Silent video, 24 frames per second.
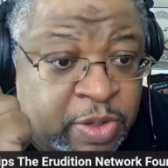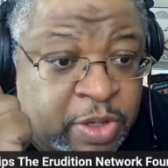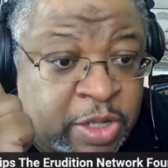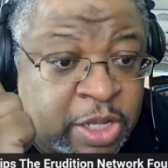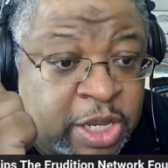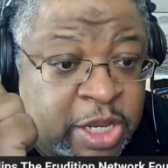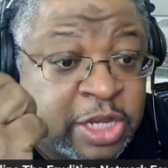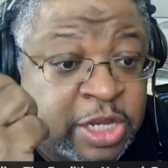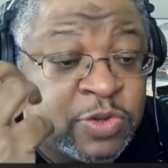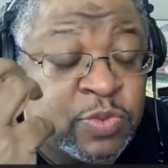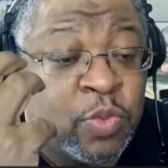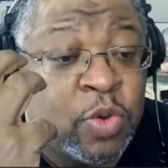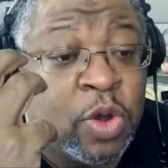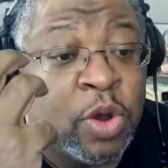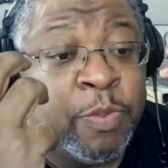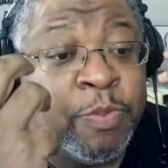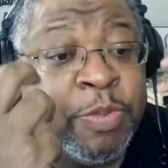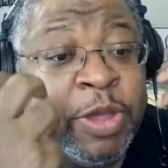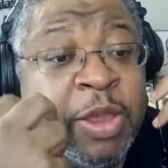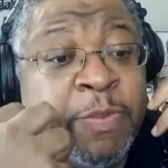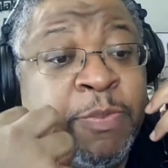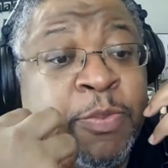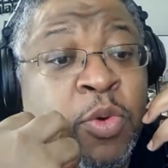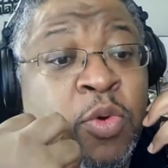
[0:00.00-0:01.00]
These were
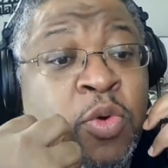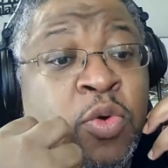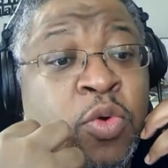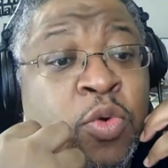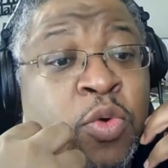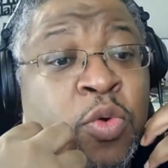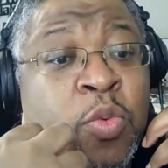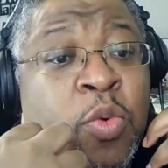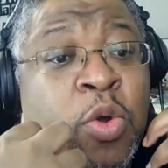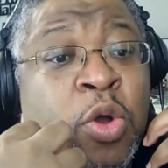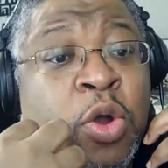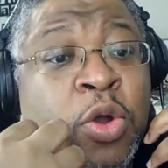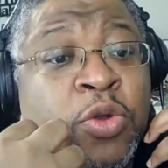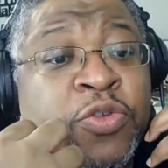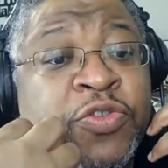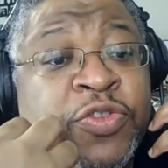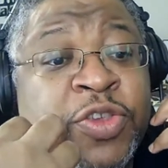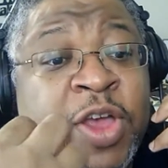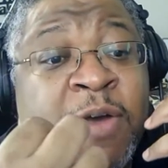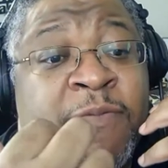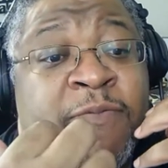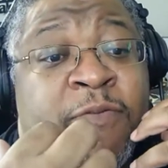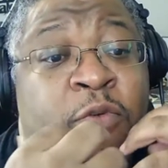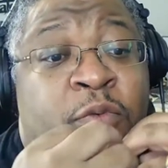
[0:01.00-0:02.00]
people who were
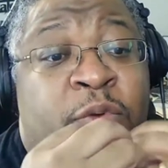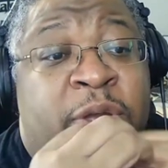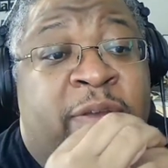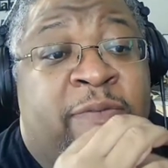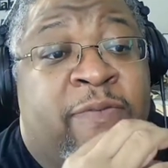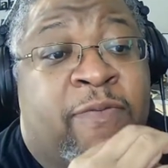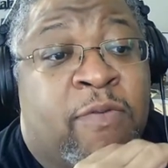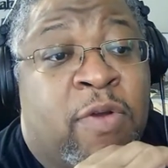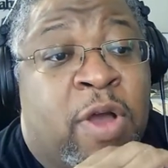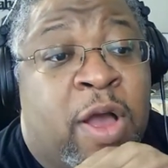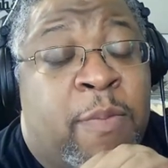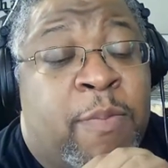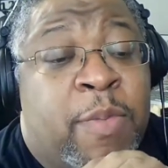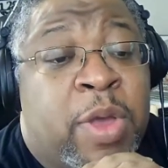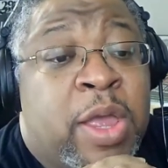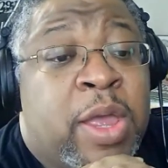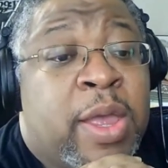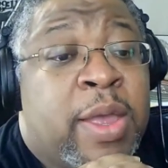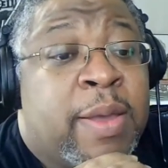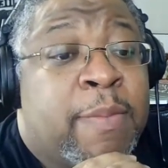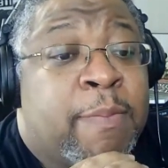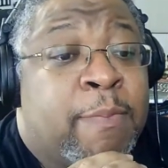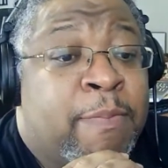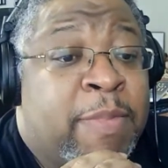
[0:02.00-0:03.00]
suffering from
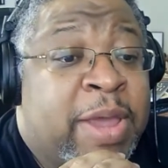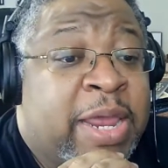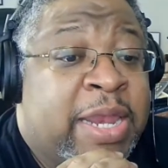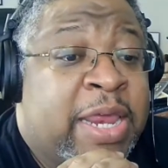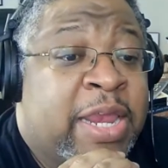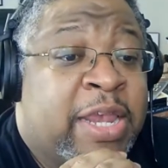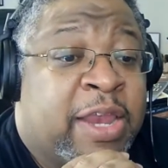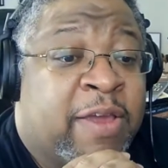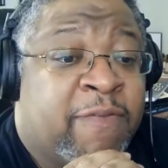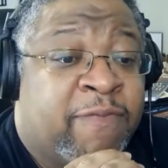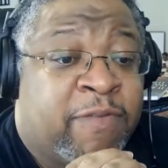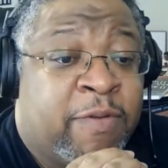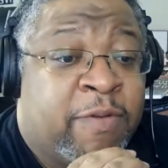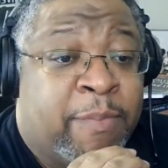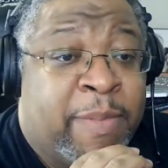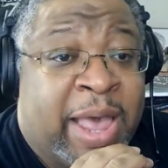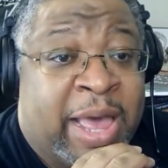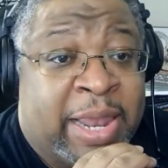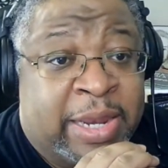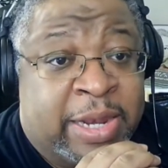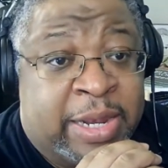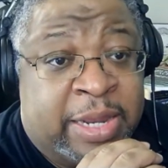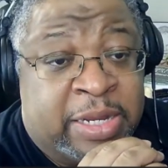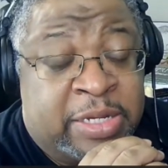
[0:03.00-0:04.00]
many different
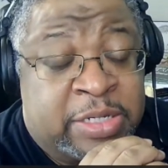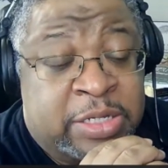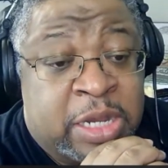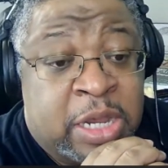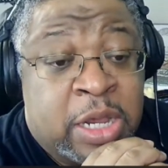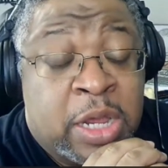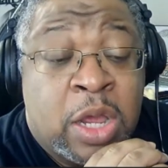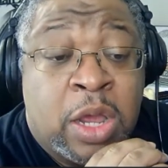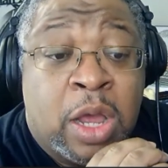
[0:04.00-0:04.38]
maladies.